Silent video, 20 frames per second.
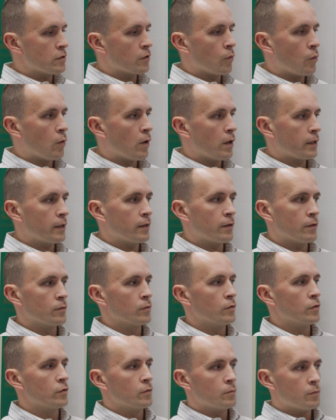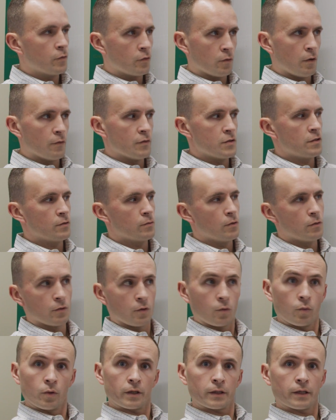can walk into the room, so obviously while
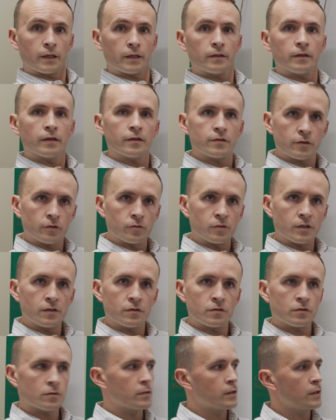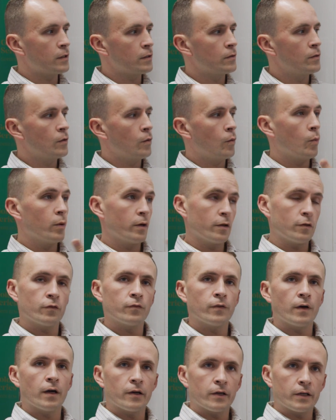we're working, it's a green screen. When it's
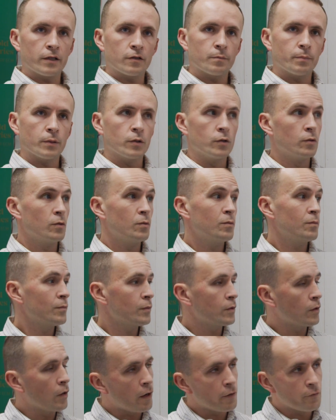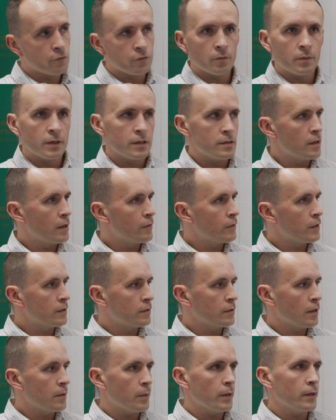firing, it's blue. God forbid you have any
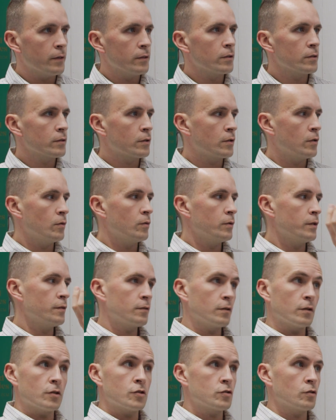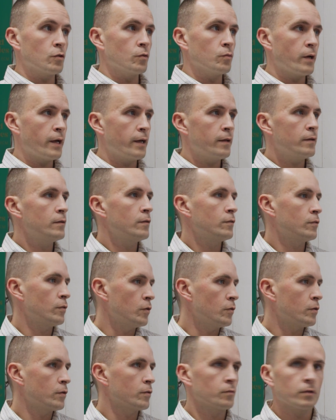type of error code, it's going to show red, so
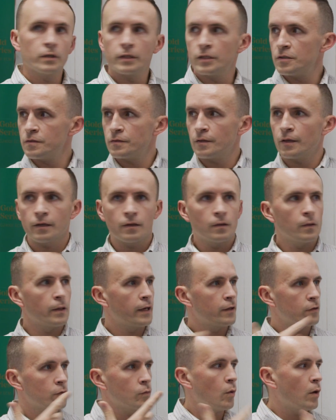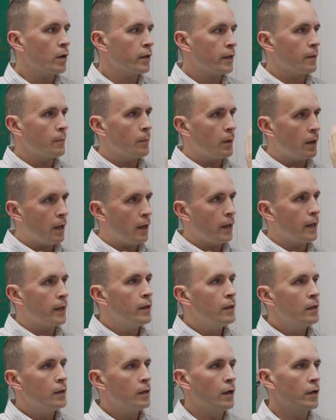you can really just at a glance, walking by,
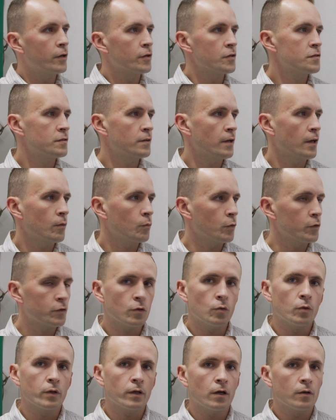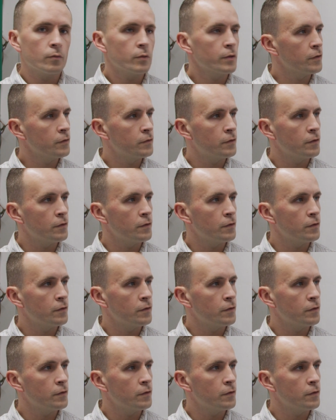understand what's going on with your